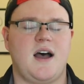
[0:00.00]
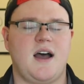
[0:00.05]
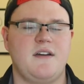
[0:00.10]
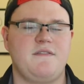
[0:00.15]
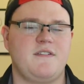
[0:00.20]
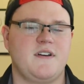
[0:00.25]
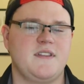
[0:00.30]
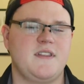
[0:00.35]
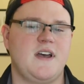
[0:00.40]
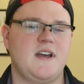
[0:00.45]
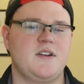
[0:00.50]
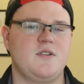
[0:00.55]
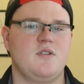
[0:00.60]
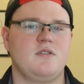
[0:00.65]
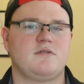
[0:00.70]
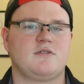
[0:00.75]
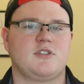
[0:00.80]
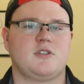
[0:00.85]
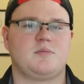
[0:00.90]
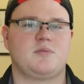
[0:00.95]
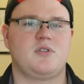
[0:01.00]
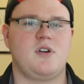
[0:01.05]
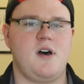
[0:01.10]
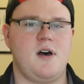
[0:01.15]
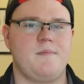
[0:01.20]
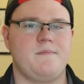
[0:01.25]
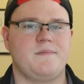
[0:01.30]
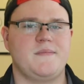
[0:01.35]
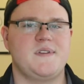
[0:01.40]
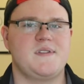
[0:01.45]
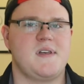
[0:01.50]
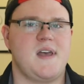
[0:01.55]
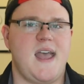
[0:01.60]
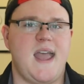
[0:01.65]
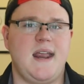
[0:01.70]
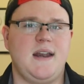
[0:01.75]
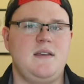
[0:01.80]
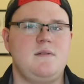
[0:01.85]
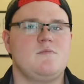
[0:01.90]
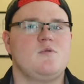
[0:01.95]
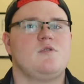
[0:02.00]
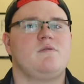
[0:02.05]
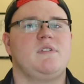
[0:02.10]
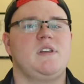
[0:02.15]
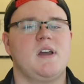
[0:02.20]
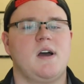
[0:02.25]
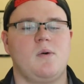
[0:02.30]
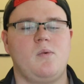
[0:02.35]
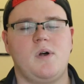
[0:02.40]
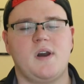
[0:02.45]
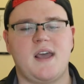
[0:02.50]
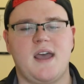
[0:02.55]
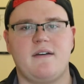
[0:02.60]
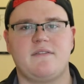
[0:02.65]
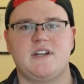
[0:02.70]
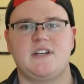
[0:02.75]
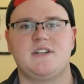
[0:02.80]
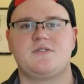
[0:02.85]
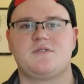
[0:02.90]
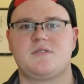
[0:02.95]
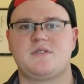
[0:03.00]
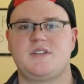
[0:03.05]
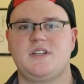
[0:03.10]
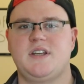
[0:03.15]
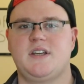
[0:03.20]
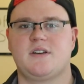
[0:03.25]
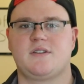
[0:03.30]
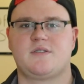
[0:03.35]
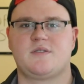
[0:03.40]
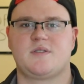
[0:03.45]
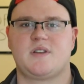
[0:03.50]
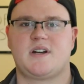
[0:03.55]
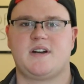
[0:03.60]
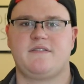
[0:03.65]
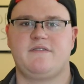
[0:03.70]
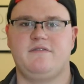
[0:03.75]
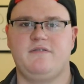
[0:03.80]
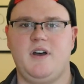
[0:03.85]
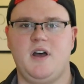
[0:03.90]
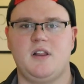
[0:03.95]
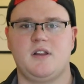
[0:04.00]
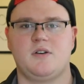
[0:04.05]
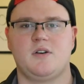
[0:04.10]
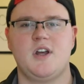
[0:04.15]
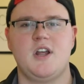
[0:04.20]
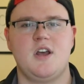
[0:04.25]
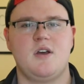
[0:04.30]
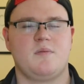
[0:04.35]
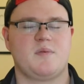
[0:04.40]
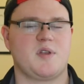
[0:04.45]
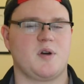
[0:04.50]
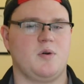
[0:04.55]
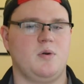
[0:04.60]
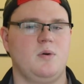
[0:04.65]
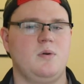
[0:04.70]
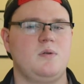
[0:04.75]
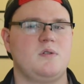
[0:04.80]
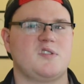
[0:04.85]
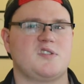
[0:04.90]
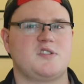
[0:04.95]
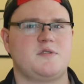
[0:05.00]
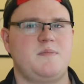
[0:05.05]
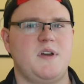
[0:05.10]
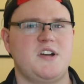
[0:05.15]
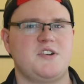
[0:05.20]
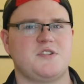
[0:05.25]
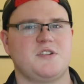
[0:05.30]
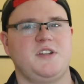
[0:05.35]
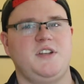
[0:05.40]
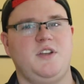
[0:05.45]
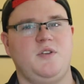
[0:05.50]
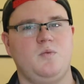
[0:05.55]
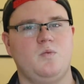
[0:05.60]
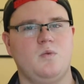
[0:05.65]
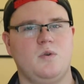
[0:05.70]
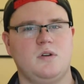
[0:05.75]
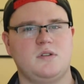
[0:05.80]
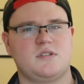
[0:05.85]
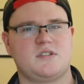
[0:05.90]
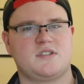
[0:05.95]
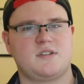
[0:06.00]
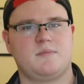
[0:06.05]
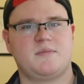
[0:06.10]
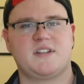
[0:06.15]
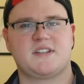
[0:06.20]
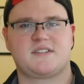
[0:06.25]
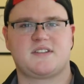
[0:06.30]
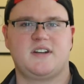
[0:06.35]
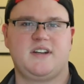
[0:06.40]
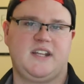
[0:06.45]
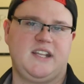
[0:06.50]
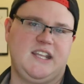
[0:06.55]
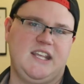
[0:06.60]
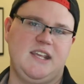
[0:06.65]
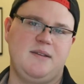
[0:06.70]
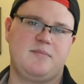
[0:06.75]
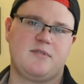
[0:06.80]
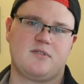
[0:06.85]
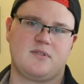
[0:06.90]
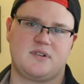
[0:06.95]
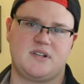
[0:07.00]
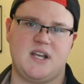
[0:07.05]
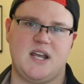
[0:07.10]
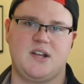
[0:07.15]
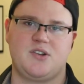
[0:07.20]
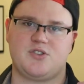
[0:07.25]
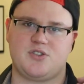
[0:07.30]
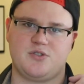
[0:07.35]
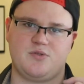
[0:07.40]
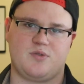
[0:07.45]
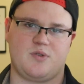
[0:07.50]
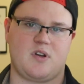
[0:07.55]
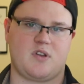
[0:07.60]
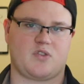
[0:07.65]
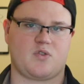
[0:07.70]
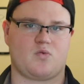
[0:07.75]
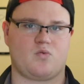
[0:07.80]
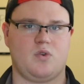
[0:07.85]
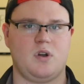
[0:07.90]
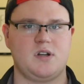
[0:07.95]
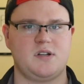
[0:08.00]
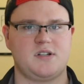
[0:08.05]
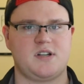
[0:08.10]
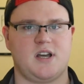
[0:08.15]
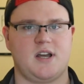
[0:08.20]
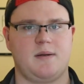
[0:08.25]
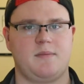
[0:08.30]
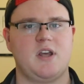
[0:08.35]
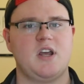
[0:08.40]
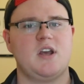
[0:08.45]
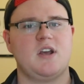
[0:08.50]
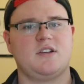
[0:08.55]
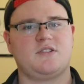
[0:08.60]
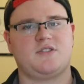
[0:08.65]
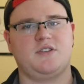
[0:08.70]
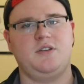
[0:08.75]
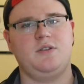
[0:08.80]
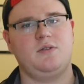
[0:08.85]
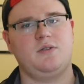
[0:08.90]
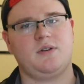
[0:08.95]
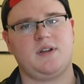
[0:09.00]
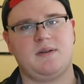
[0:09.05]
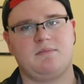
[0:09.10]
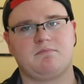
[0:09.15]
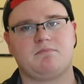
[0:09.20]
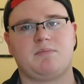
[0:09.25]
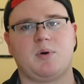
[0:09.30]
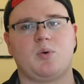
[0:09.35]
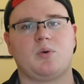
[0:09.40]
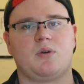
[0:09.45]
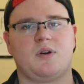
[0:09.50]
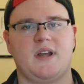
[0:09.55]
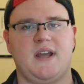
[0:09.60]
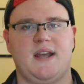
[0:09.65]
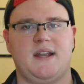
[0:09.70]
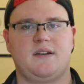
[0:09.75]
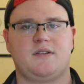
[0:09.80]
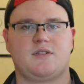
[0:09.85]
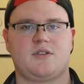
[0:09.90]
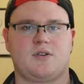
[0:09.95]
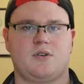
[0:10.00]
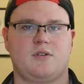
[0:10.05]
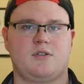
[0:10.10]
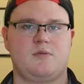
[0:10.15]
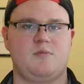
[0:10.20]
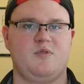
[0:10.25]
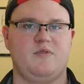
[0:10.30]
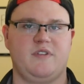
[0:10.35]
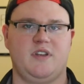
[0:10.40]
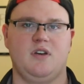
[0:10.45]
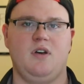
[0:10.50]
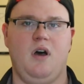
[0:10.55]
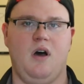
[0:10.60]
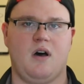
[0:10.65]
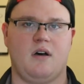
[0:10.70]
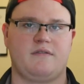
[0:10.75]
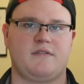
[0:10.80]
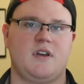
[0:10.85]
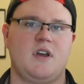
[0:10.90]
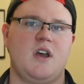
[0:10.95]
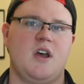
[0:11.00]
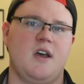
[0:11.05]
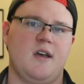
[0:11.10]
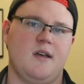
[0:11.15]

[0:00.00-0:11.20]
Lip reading: I find that an overall problem. In any movie, I want to have an interesting character that I follow. But the horror especially, you want someone that's going to keep your attention throughout the runtime so you don't get bored and turn the movie off.